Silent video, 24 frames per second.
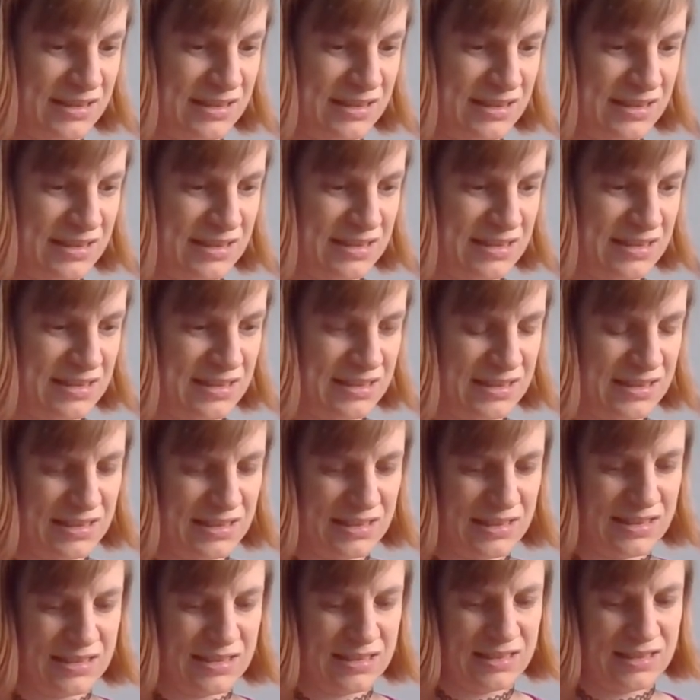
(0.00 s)

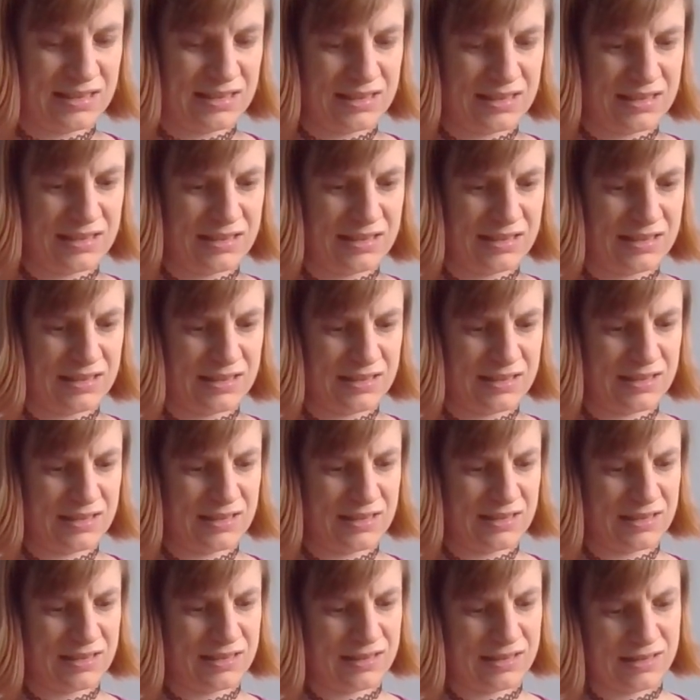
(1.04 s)

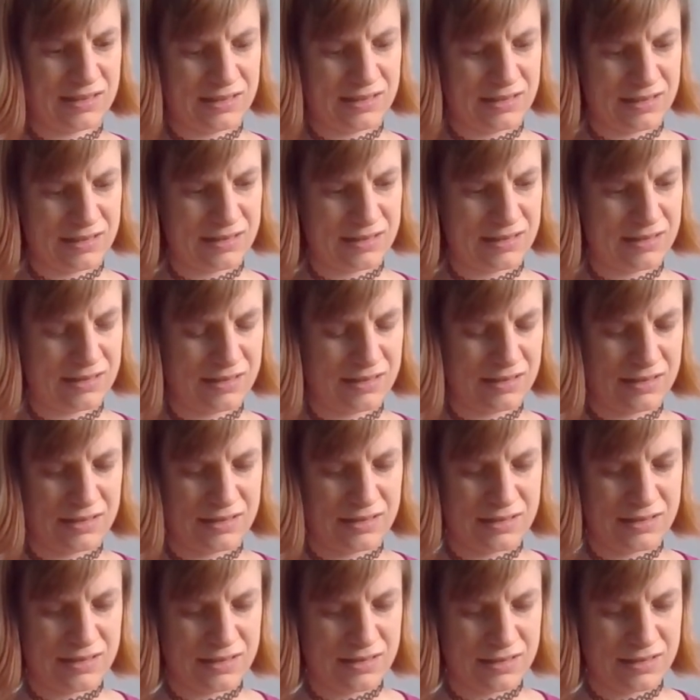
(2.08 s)

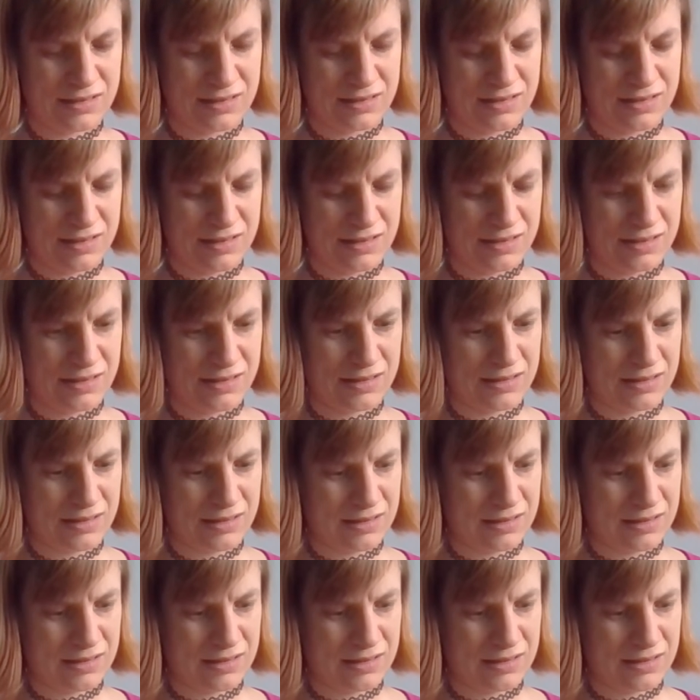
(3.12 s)
Nobody speaks.